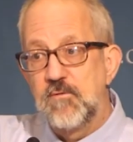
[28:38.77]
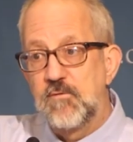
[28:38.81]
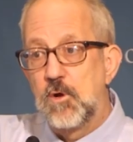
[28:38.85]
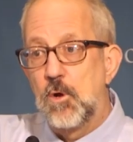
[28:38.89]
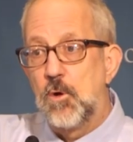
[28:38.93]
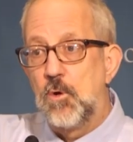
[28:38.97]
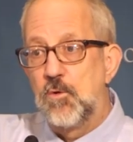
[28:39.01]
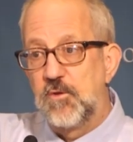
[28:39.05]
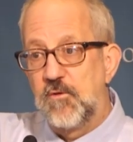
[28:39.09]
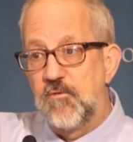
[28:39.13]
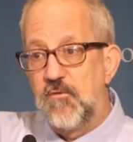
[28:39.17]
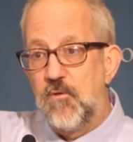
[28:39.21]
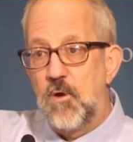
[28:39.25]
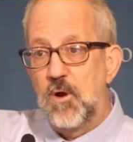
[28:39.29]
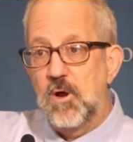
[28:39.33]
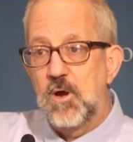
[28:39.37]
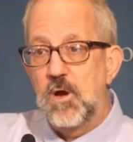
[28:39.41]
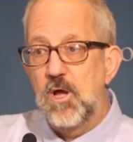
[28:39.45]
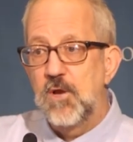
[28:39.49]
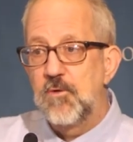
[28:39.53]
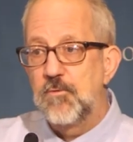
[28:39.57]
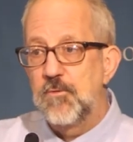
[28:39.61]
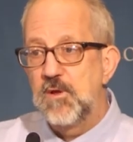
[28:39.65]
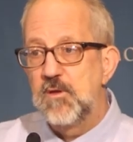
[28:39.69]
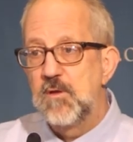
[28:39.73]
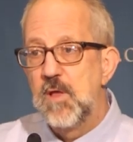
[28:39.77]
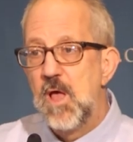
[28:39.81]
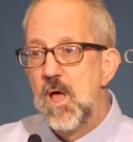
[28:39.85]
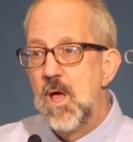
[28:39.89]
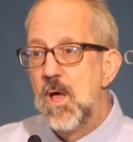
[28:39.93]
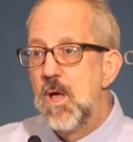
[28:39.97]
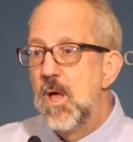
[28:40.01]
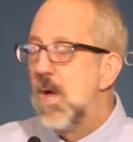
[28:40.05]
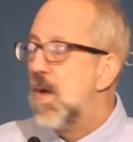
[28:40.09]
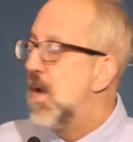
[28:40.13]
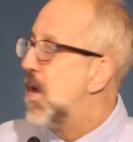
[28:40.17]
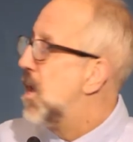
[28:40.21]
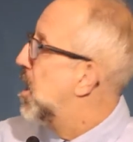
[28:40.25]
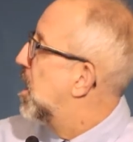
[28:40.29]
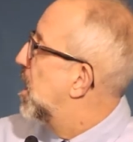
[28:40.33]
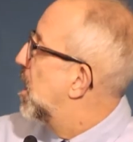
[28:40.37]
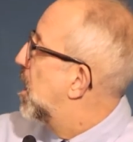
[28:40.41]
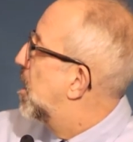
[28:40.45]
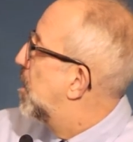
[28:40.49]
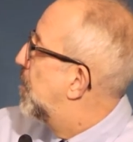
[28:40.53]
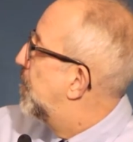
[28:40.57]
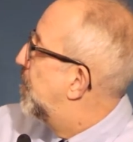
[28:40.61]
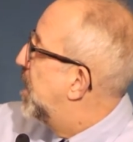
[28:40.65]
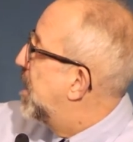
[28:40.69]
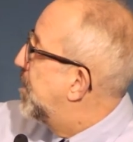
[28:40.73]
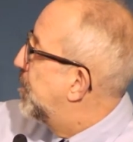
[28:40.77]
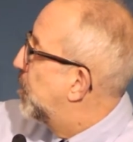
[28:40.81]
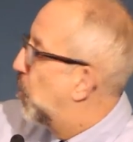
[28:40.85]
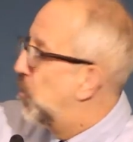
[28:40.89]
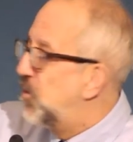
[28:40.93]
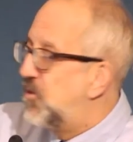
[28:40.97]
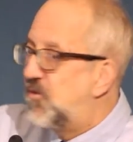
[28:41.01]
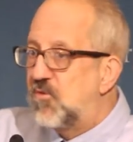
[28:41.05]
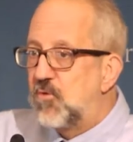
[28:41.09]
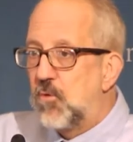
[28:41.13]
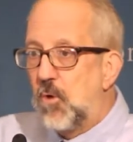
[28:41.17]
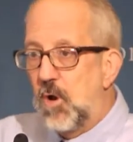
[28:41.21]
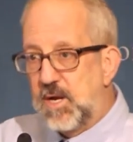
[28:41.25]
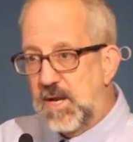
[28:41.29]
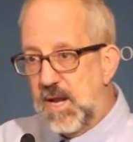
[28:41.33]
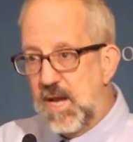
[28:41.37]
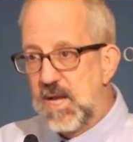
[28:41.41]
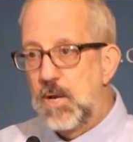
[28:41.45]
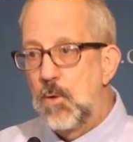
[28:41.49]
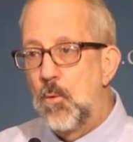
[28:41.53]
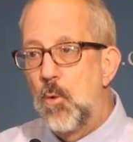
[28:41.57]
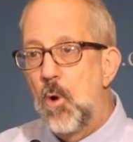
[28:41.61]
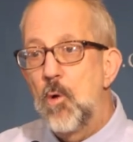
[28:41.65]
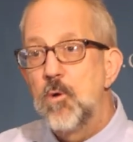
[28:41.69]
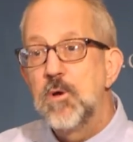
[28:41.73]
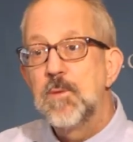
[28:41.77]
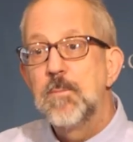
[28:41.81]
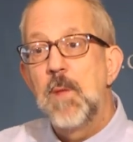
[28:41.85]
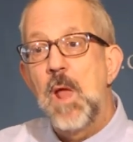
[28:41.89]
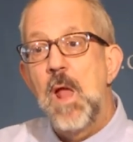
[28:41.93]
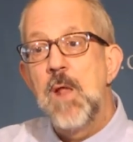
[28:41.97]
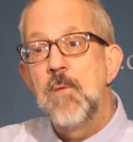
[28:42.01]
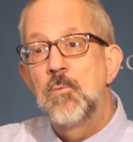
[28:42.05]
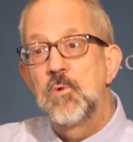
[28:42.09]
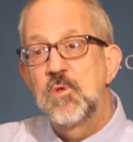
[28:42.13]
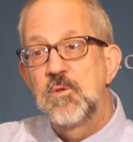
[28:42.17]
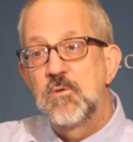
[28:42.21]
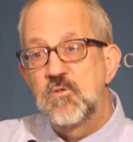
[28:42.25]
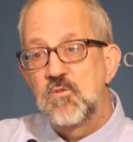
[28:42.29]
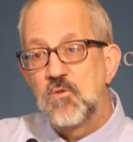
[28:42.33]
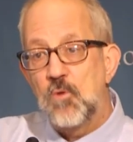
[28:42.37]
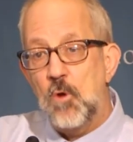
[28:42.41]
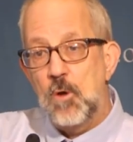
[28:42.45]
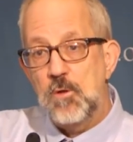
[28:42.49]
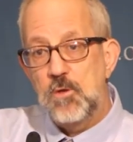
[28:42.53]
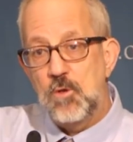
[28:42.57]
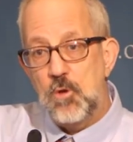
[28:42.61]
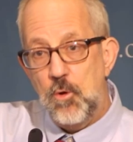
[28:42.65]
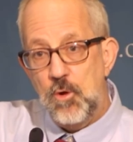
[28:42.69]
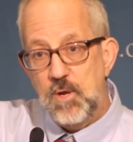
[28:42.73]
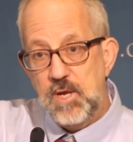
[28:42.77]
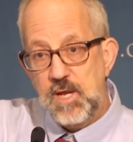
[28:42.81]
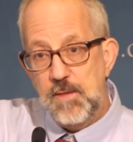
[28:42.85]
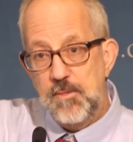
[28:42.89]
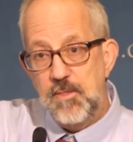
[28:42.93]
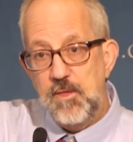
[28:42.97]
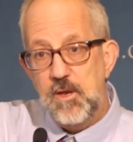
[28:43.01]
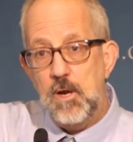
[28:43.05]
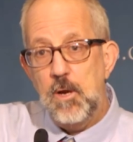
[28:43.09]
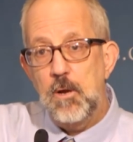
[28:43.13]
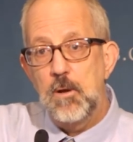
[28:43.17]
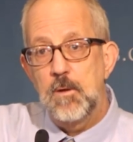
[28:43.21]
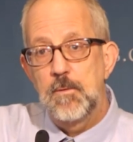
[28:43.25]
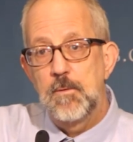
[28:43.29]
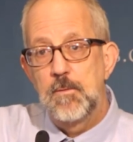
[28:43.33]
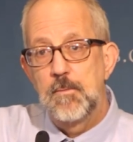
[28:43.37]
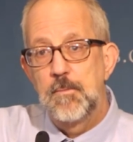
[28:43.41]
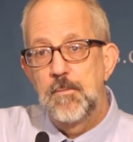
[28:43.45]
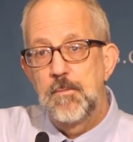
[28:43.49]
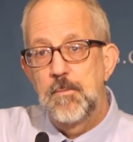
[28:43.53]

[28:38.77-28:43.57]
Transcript: of gold to foreign countries, people would start getting worried and would start turning in their